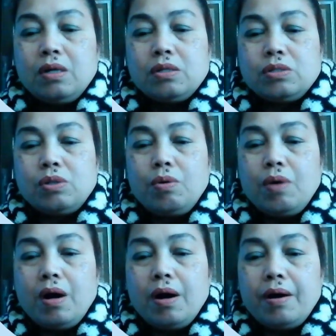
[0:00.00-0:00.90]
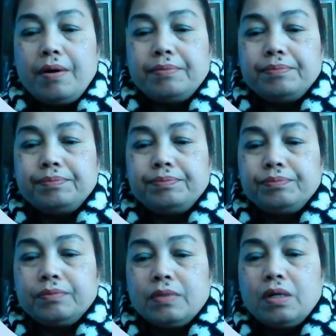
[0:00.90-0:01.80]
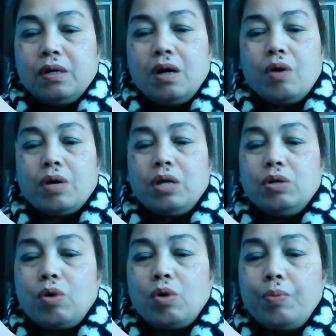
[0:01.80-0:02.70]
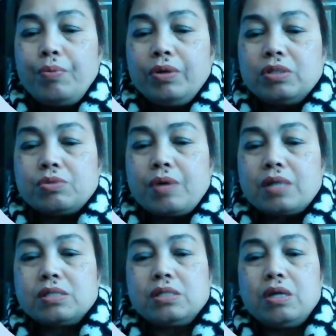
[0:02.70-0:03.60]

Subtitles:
So, how can you cope with stress?